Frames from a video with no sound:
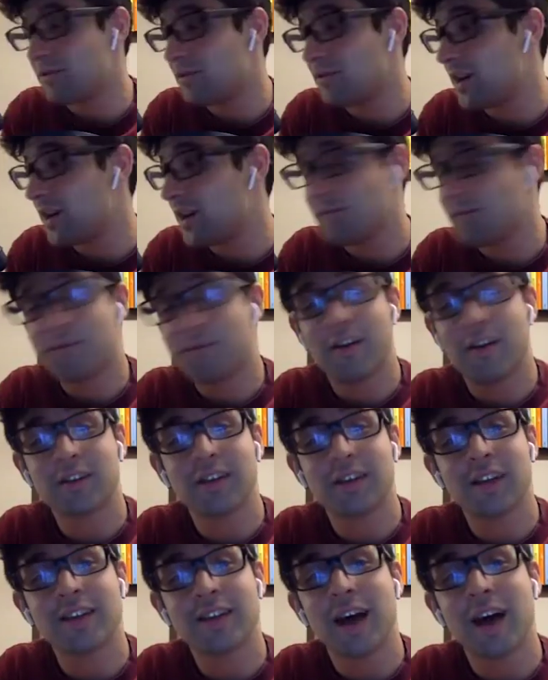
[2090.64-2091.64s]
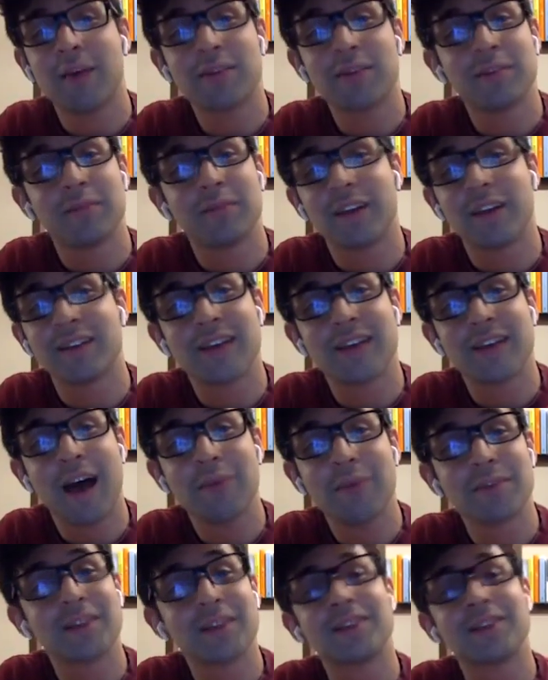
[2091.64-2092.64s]
know how the fuck that's happening, but it's
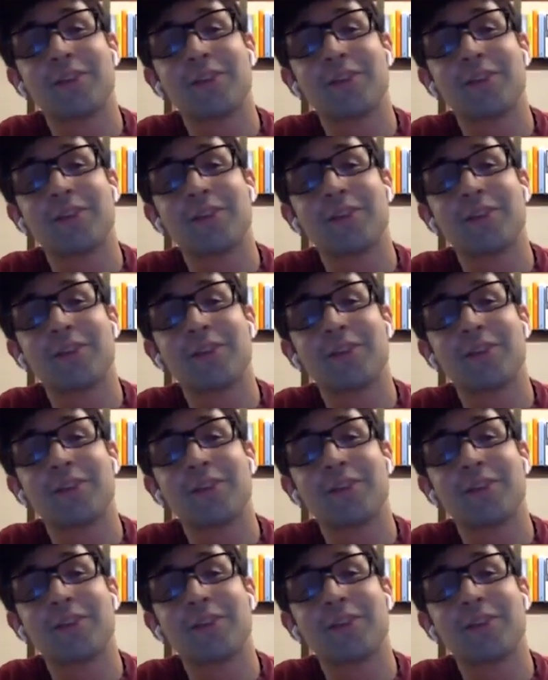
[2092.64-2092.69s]
happening.